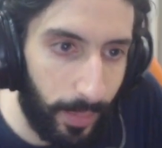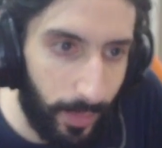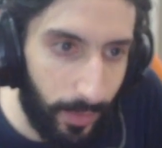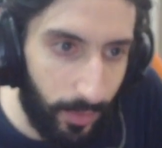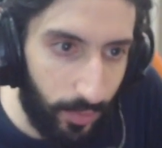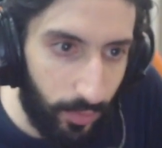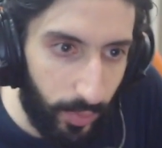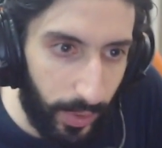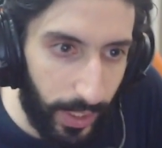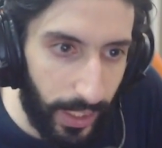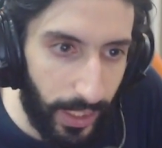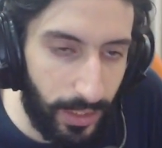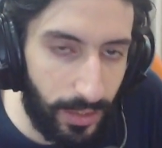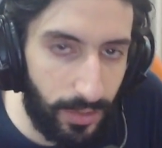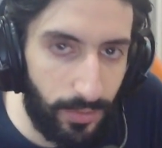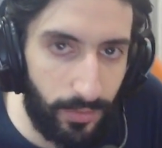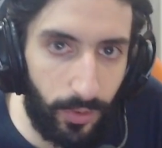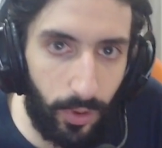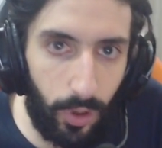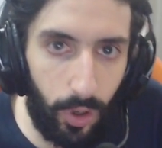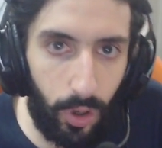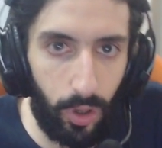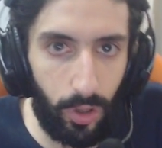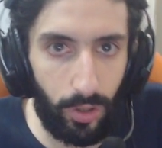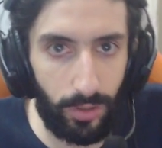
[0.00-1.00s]
raids
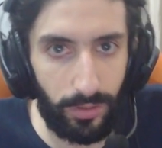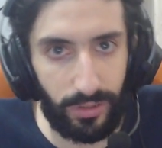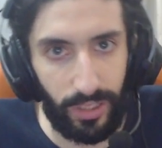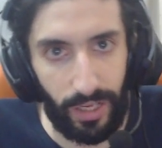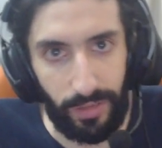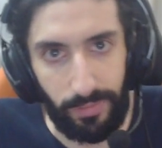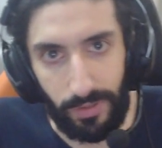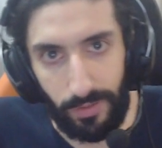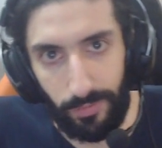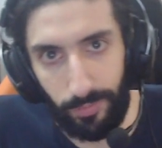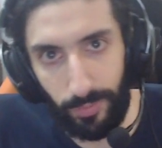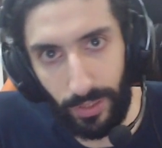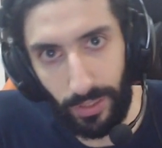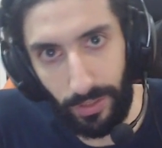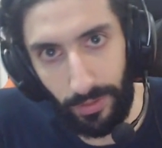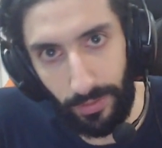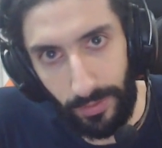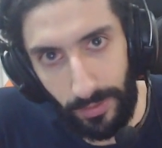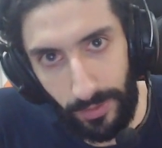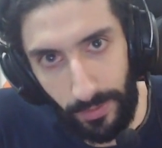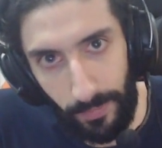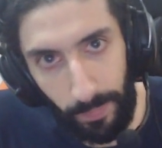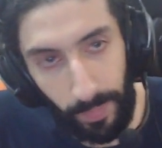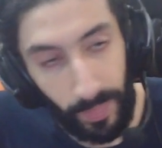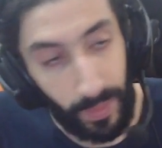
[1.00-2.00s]
for all types of
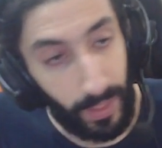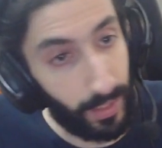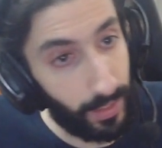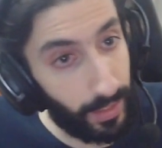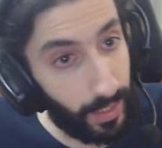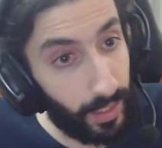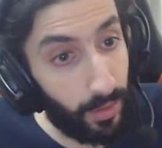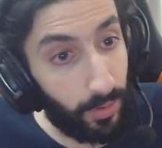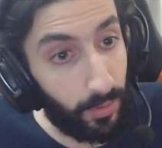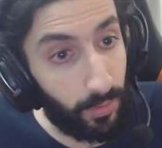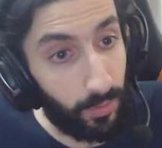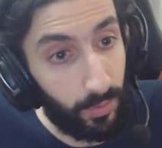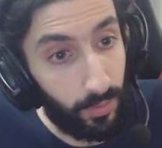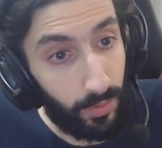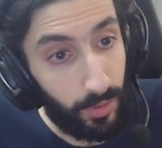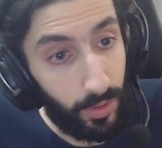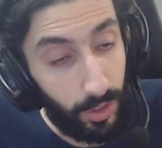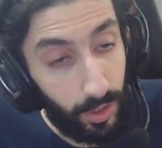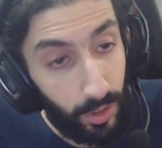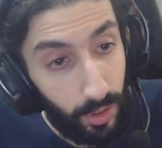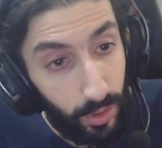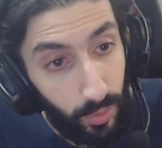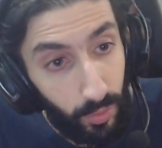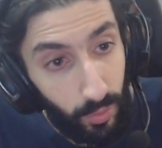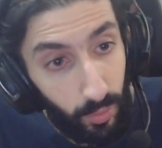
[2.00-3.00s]
players. Now,
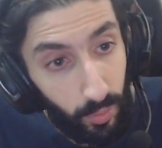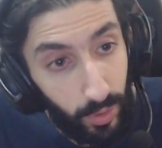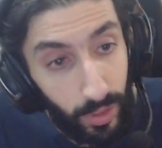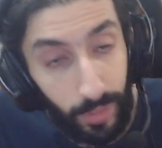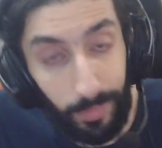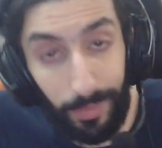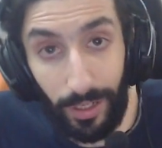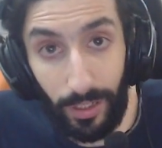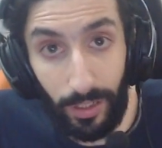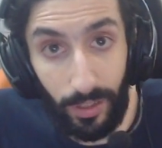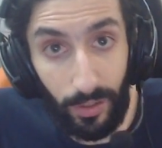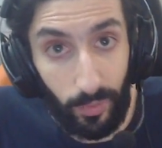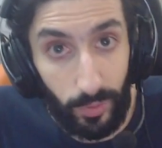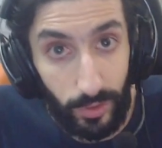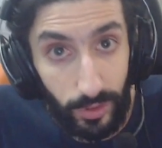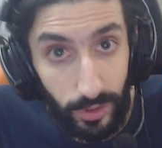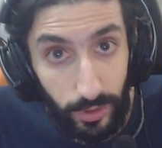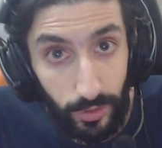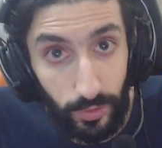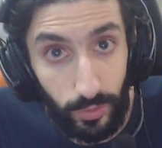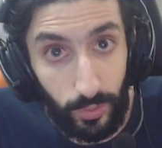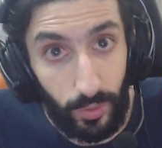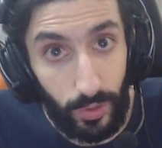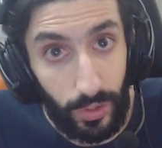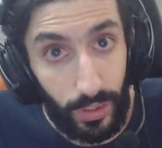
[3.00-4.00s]
what about Guild Wars
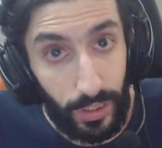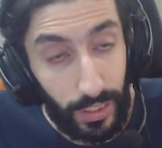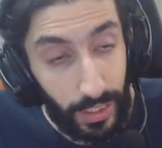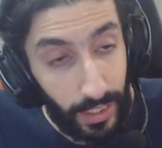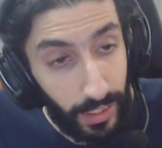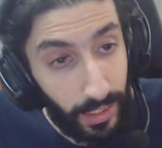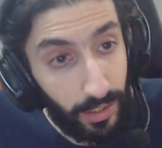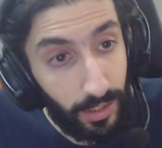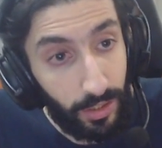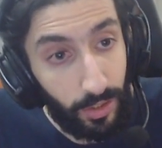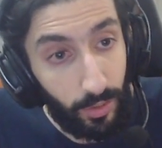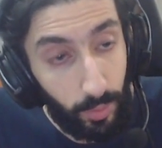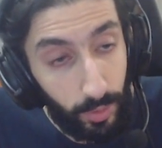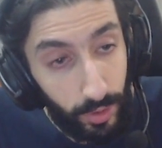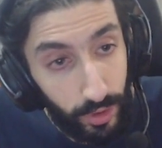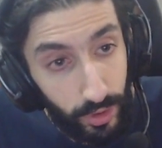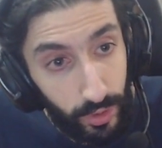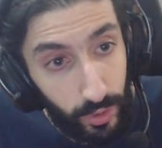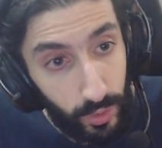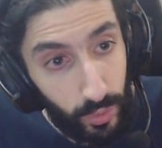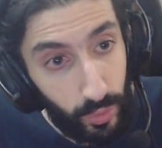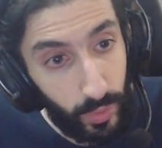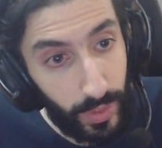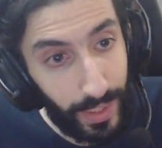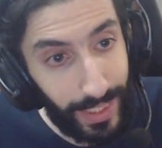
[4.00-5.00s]
2? In Guild Wars
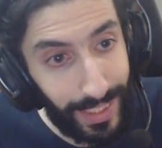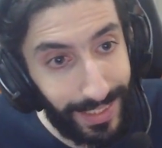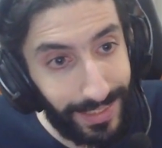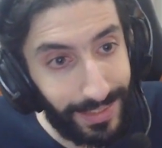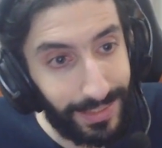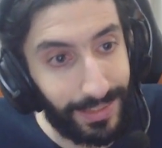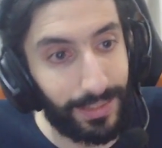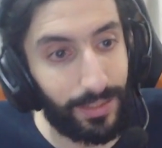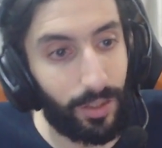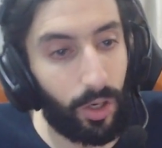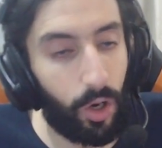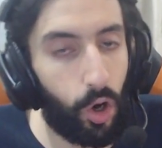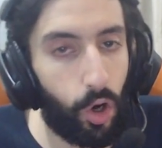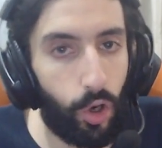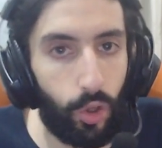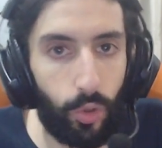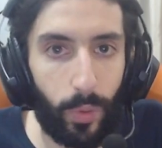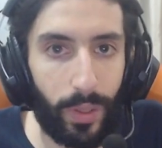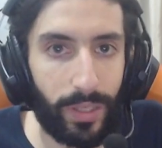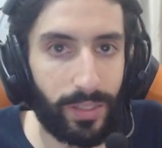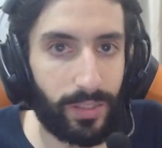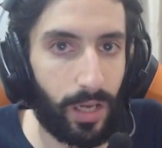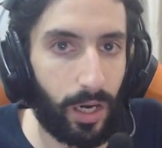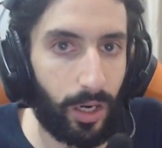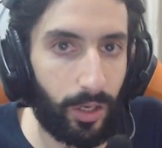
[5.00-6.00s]
2, it's
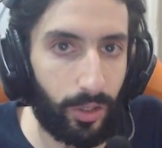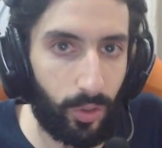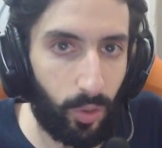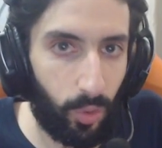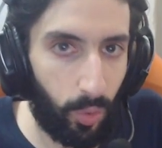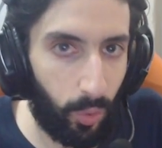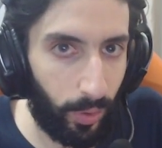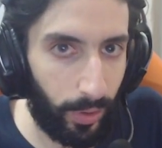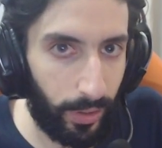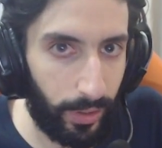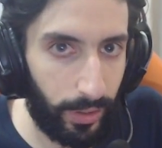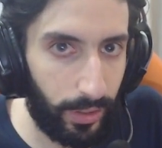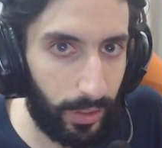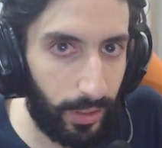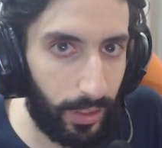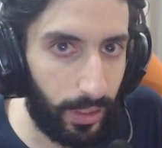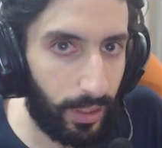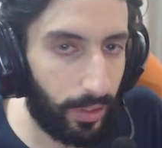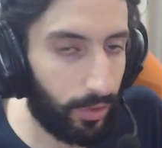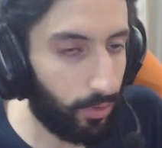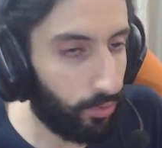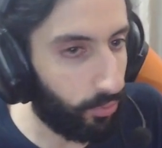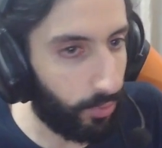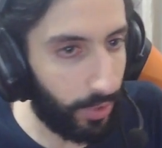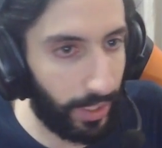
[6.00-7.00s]
always hardcore.
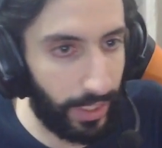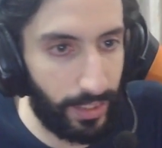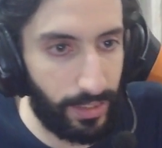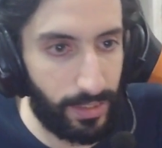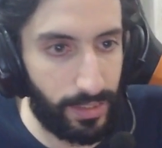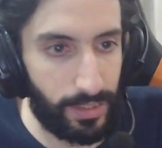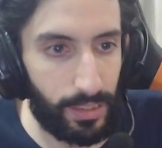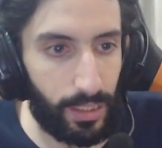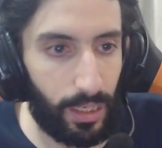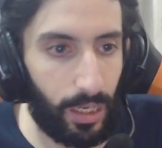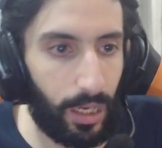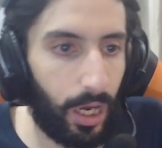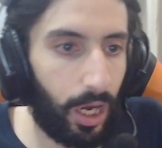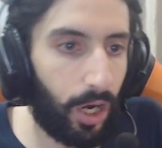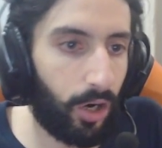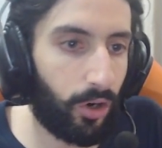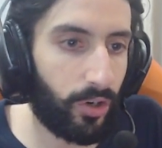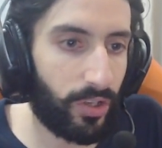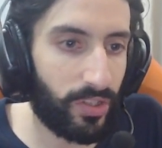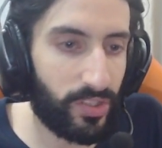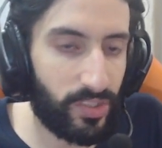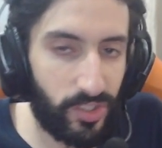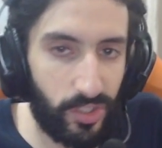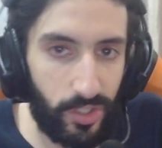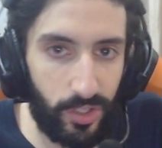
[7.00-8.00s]
Raids are
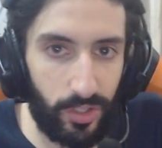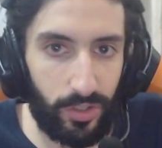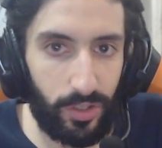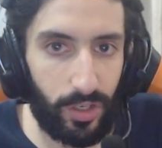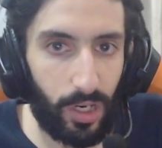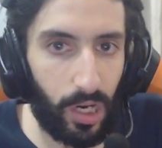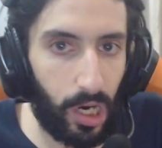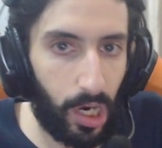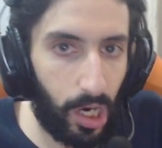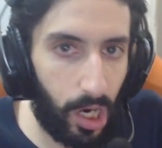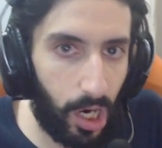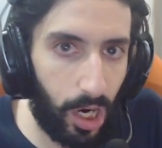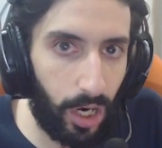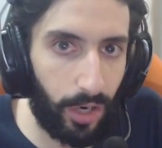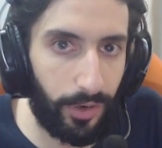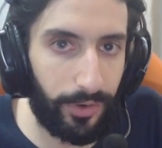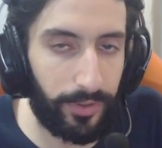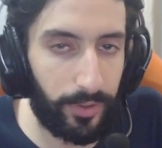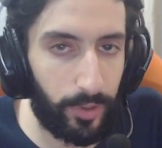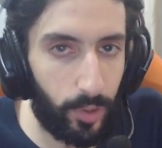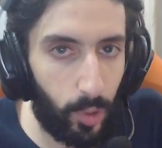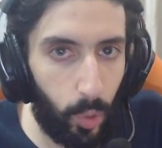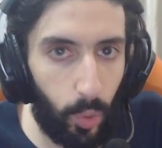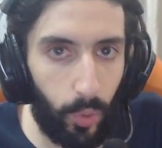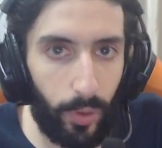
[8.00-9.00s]
considered
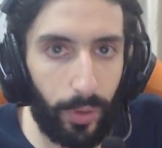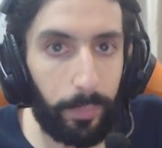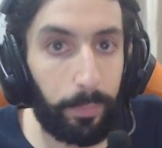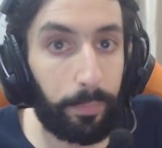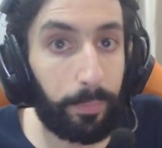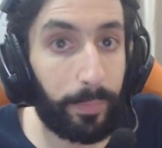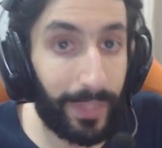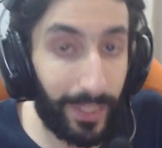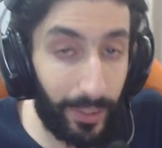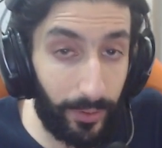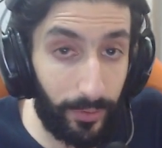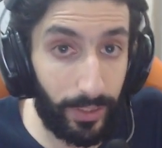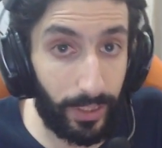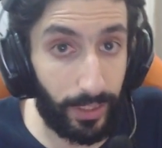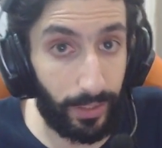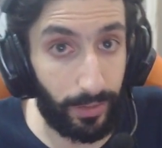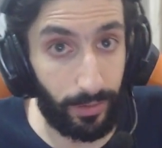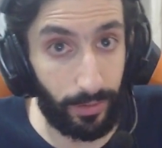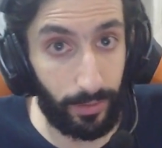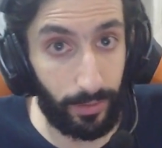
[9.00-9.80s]
hardcore, period.